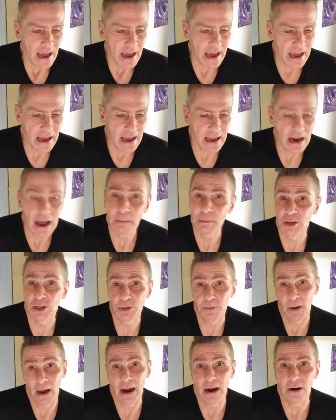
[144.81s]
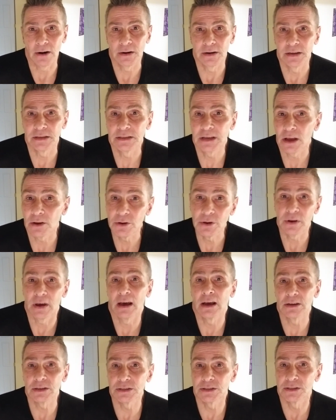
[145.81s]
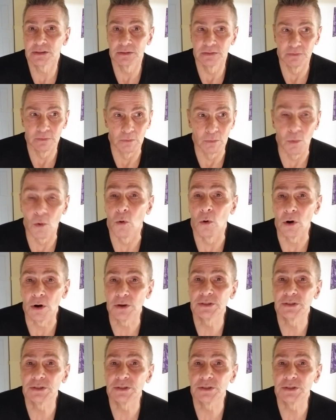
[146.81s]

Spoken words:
And I'm inspired to tell you guys more,